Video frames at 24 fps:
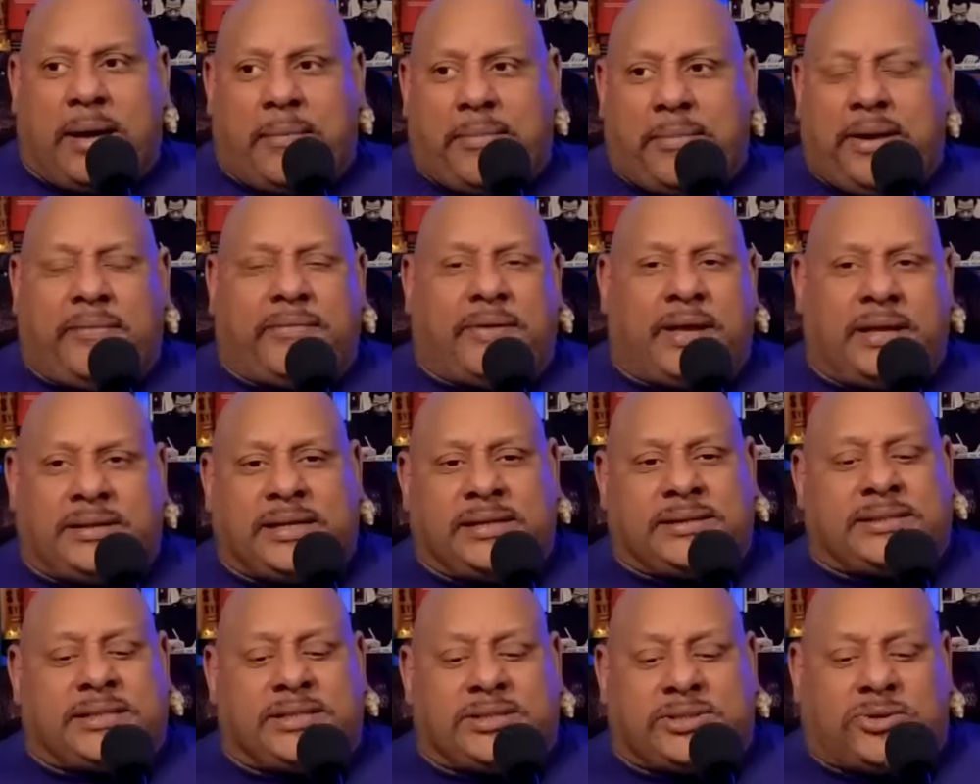I mean,
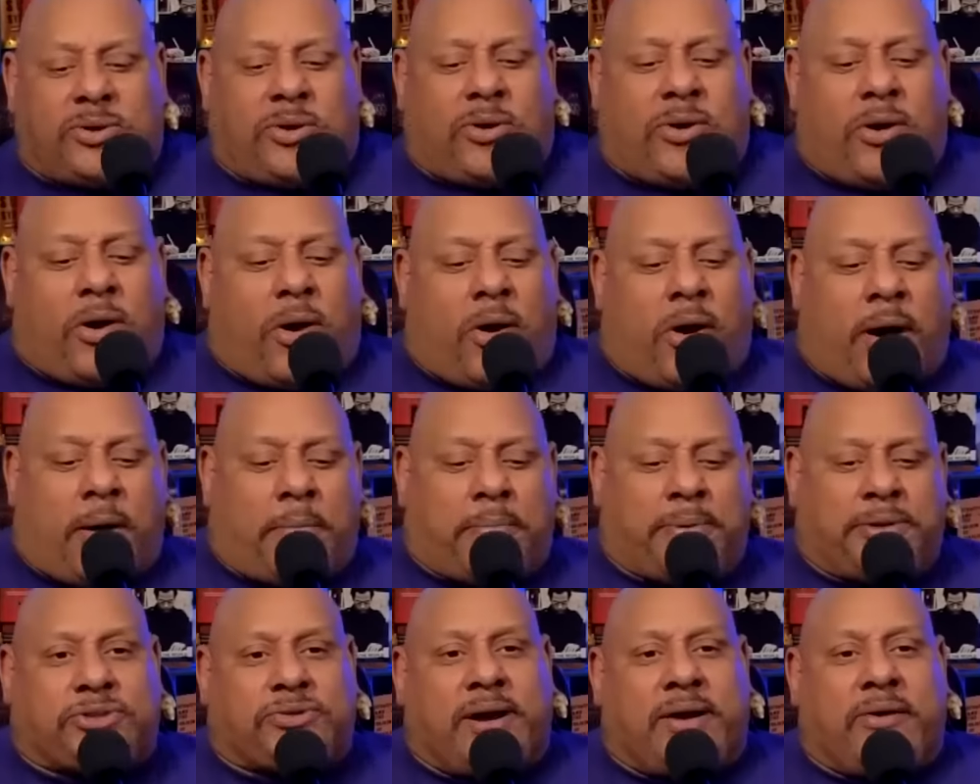this is all
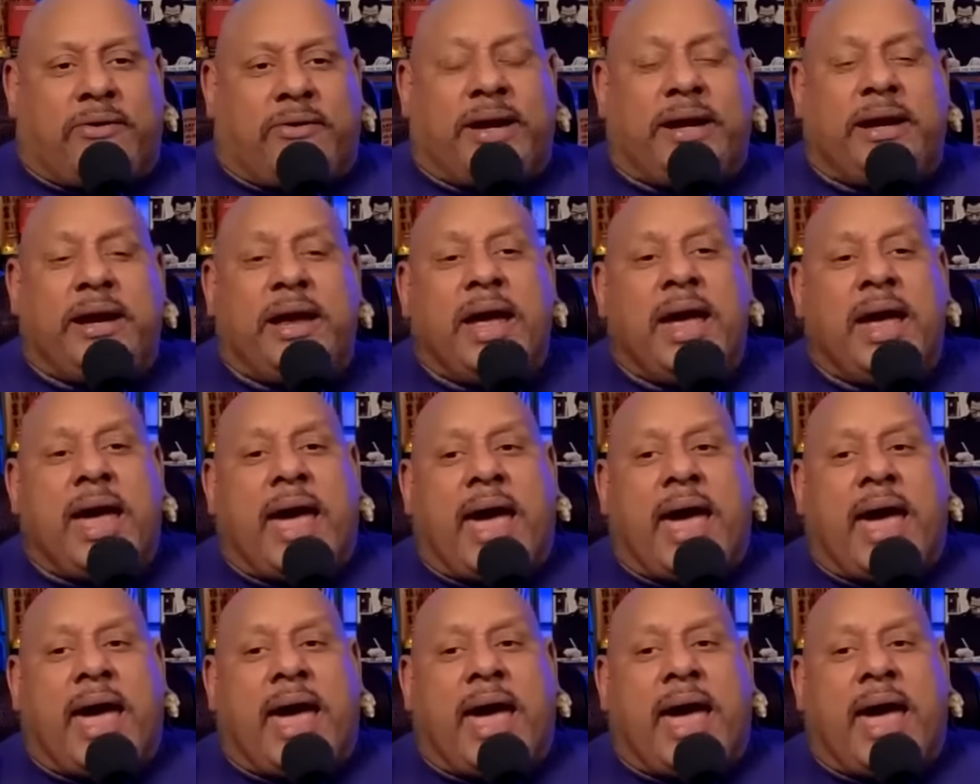arbitrary.